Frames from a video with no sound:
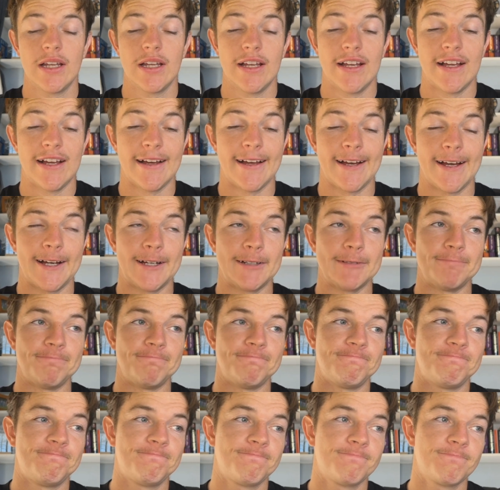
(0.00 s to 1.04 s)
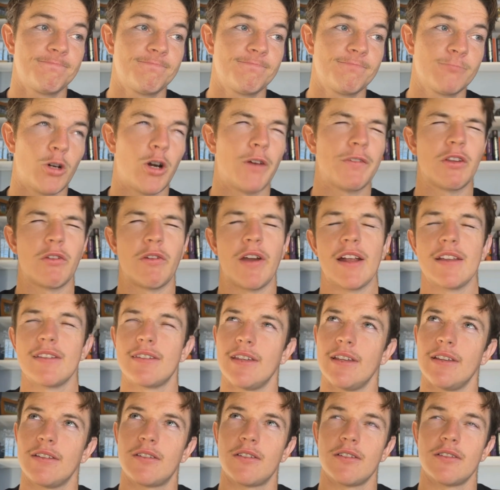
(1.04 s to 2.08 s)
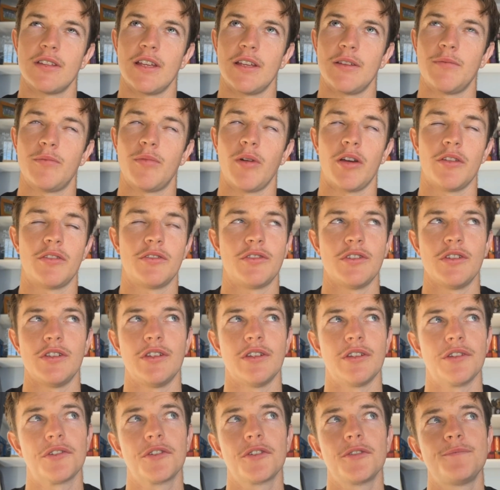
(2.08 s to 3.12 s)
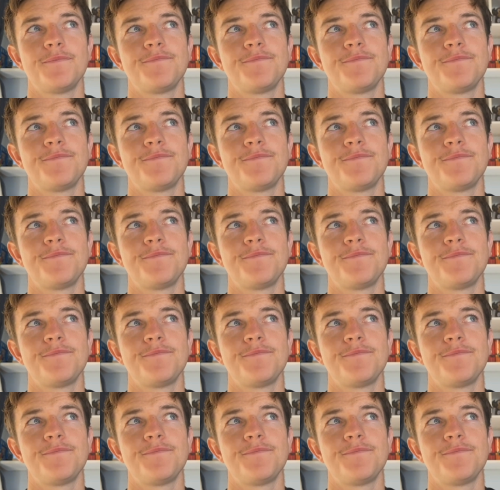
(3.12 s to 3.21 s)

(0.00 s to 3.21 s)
After round 6, because they're both juniors.